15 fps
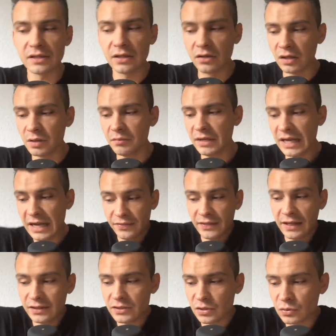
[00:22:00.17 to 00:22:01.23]
economy. I
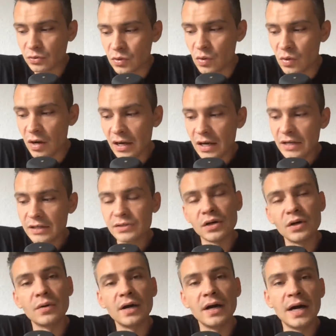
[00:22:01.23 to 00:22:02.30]
think so too.
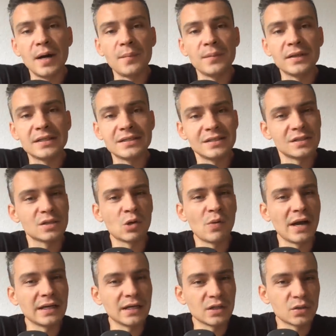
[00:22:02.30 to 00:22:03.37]
So this is
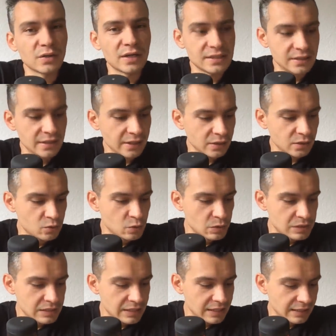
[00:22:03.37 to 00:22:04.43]
quite interesting to
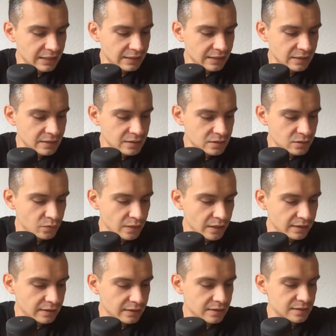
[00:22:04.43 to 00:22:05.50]
see that he's
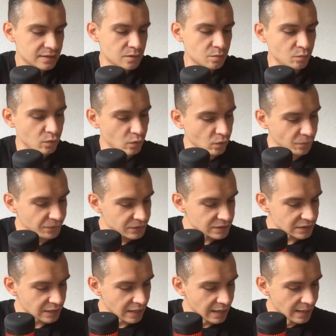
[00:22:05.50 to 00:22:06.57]
doing this
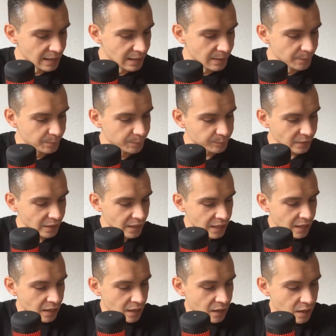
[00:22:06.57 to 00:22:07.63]
moves.
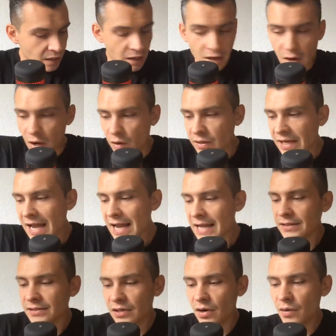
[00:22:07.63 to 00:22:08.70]

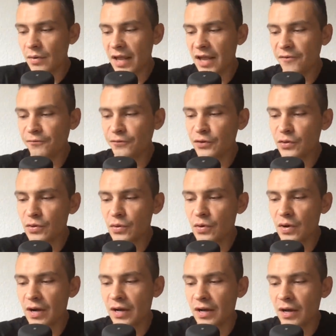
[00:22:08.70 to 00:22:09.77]
Okay, so if
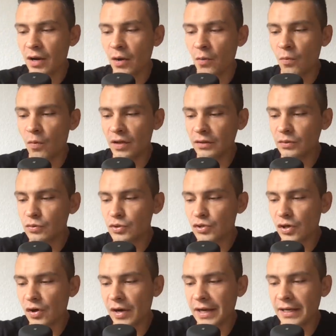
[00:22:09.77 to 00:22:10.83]
you want to
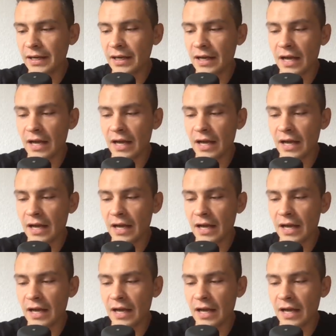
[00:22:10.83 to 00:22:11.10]
join